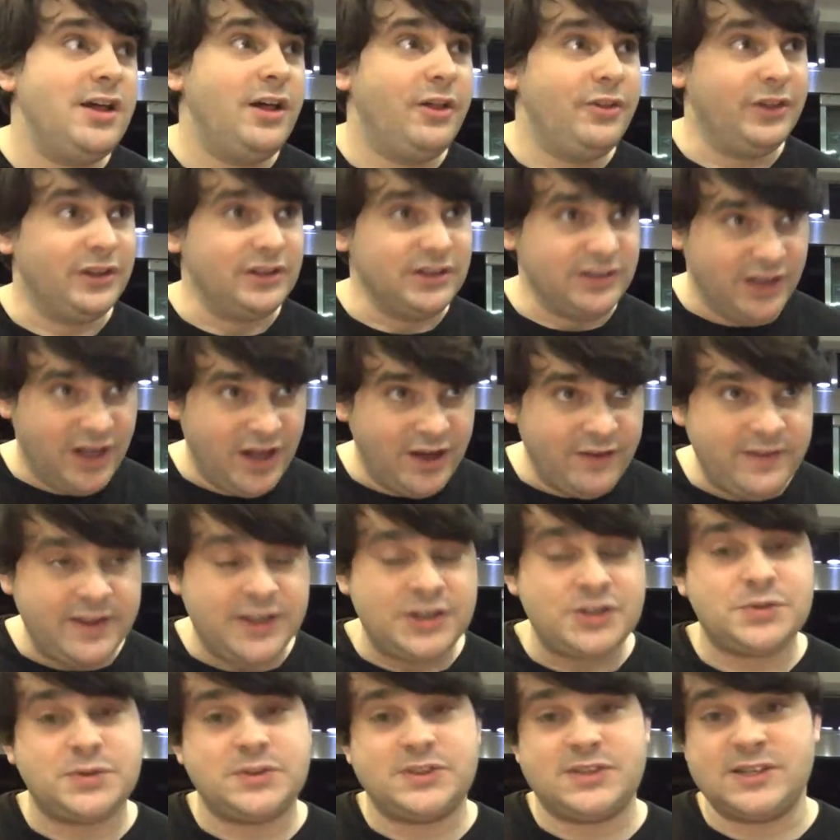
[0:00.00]
The love
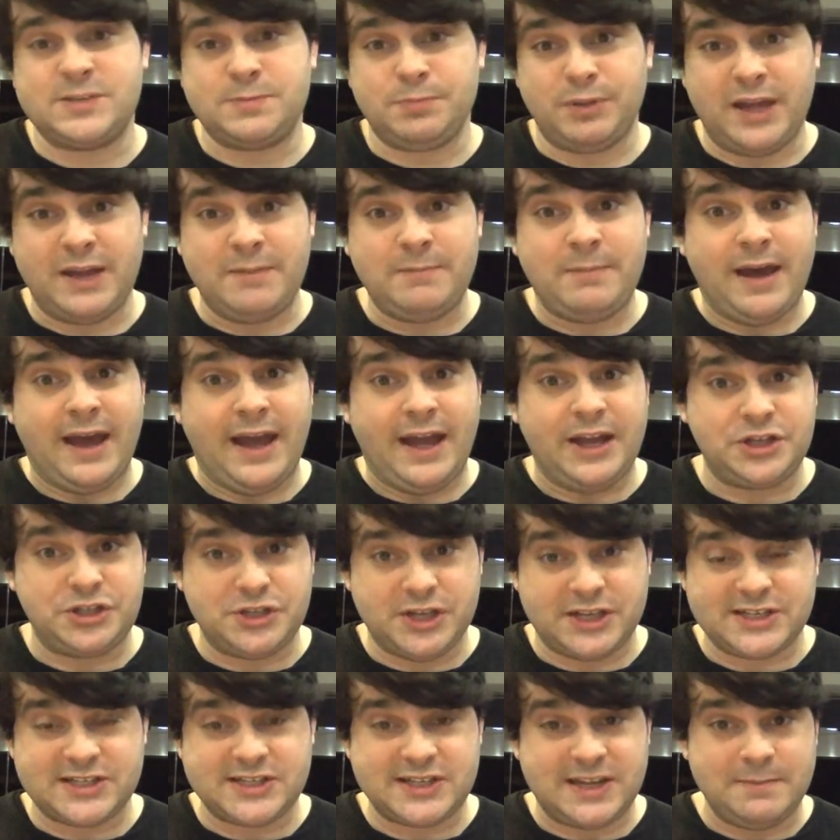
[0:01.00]
interest is played by
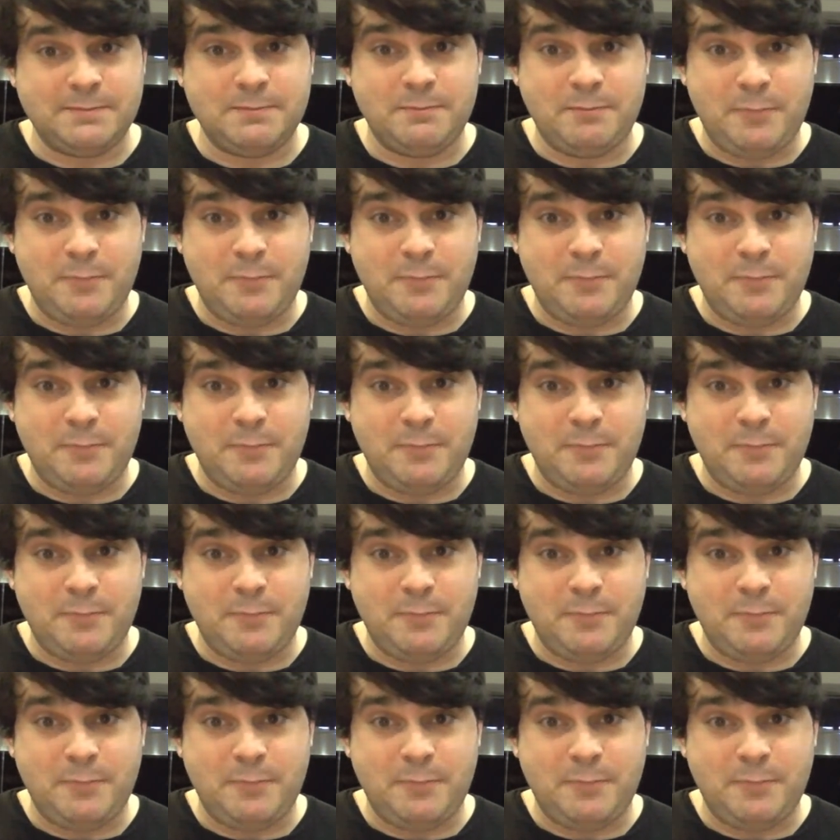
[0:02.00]
Justine